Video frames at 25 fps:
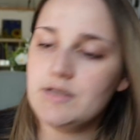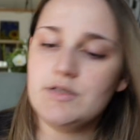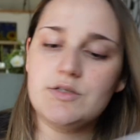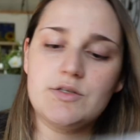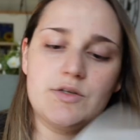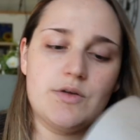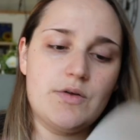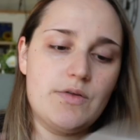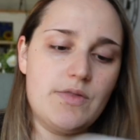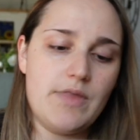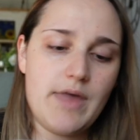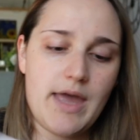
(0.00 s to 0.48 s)

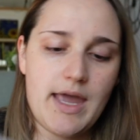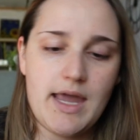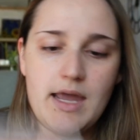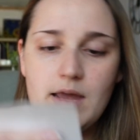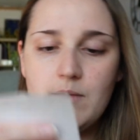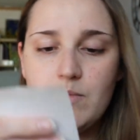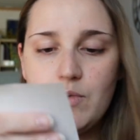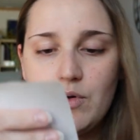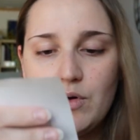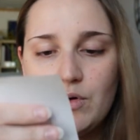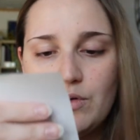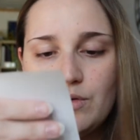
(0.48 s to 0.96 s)
so
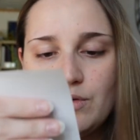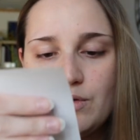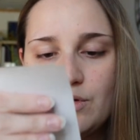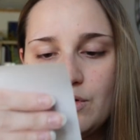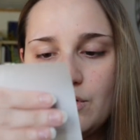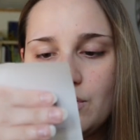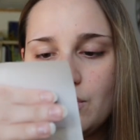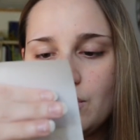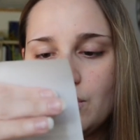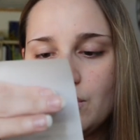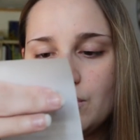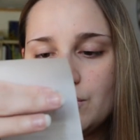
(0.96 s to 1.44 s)
they both
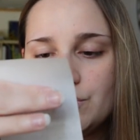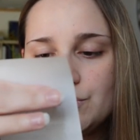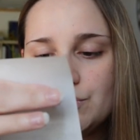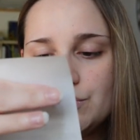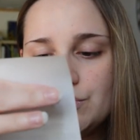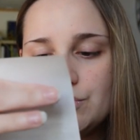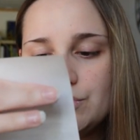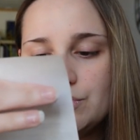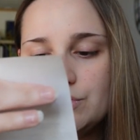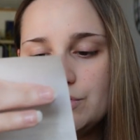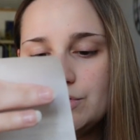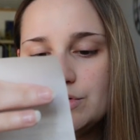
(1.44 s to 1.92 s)

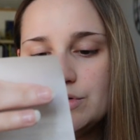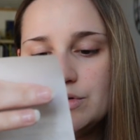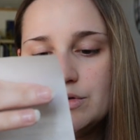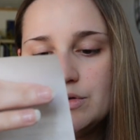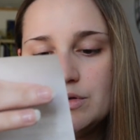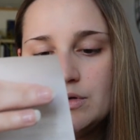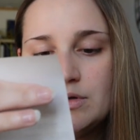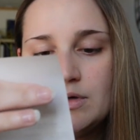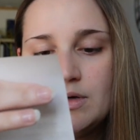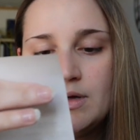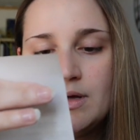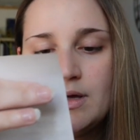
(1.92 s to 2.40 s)
cost
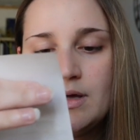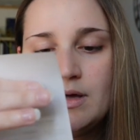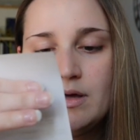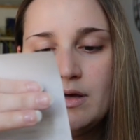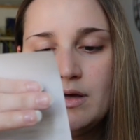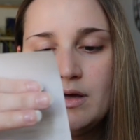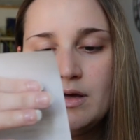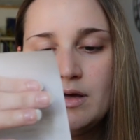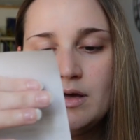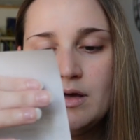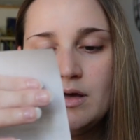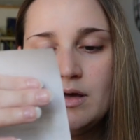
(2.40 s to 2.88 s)

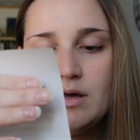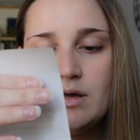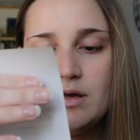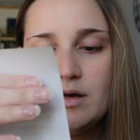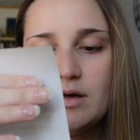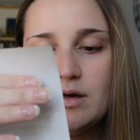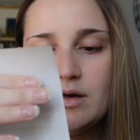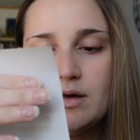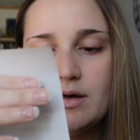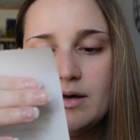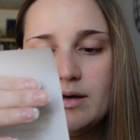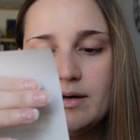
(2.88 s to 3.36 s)

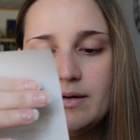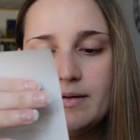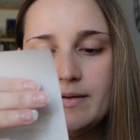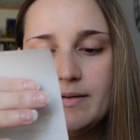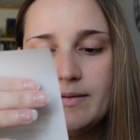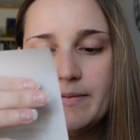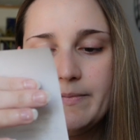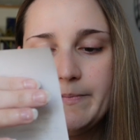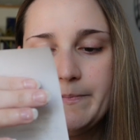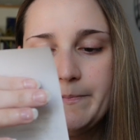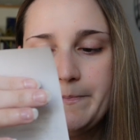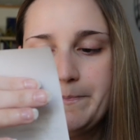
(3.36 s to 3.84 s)

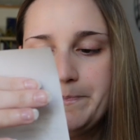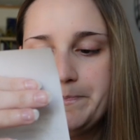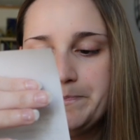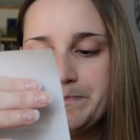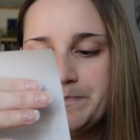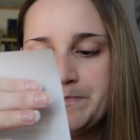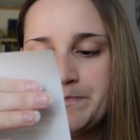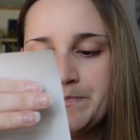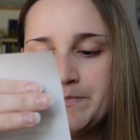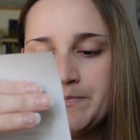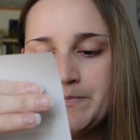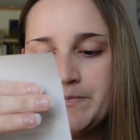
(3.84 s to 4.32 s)

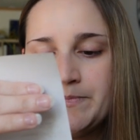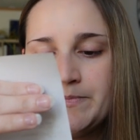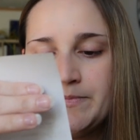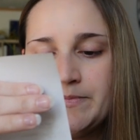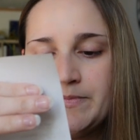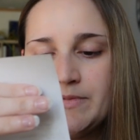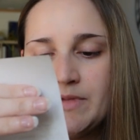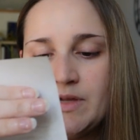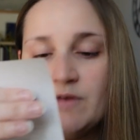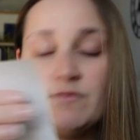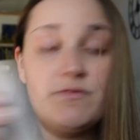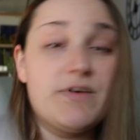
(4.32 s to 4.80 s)

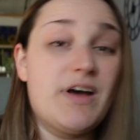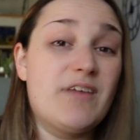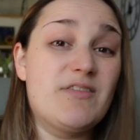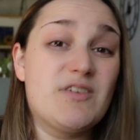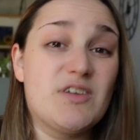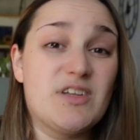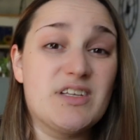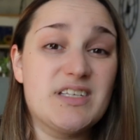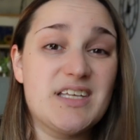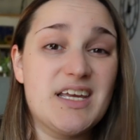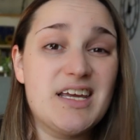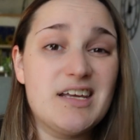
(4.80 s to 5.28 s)

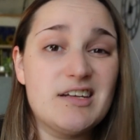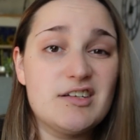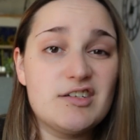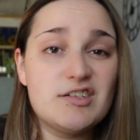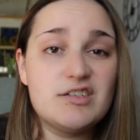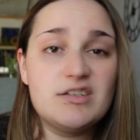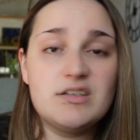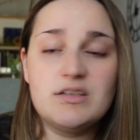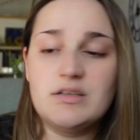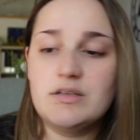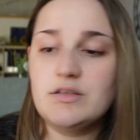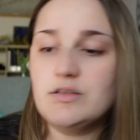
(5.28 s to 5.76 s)
$5
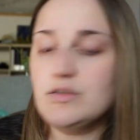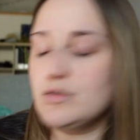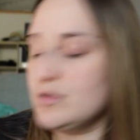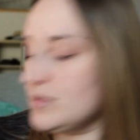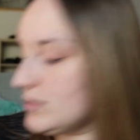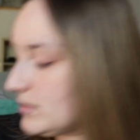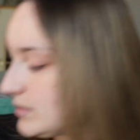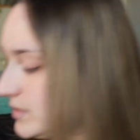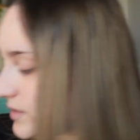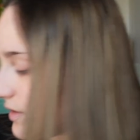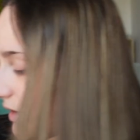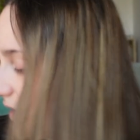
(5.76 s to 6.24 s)
each,
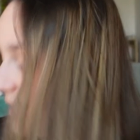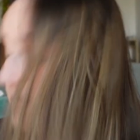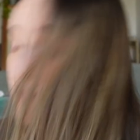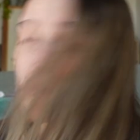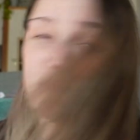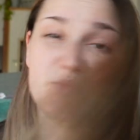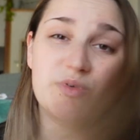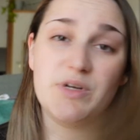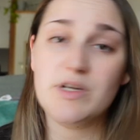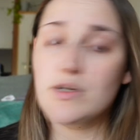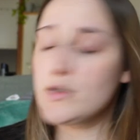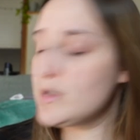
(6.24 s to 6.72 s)
so that's
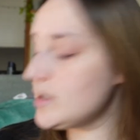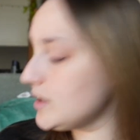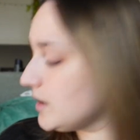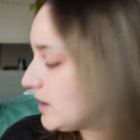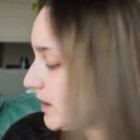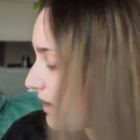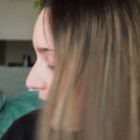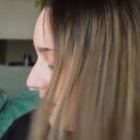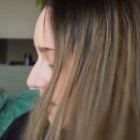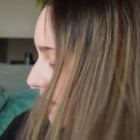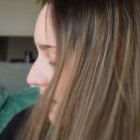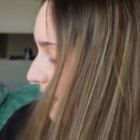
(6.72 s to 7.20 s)
pretty good.
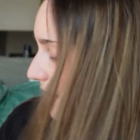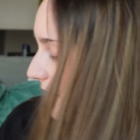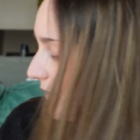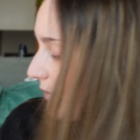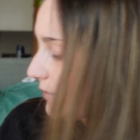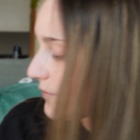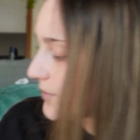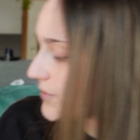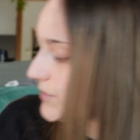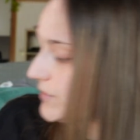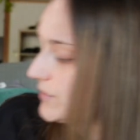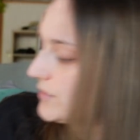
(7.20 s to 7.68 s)
I
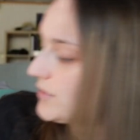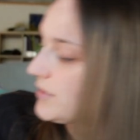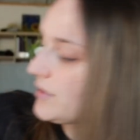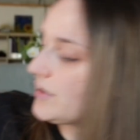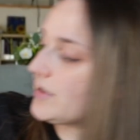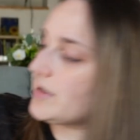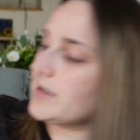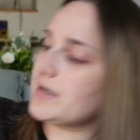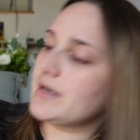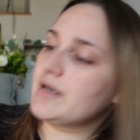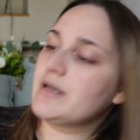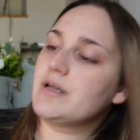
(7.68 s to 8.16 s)
also
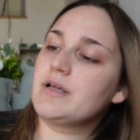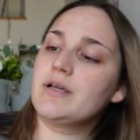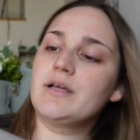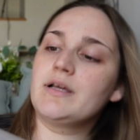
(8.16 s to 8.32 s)
got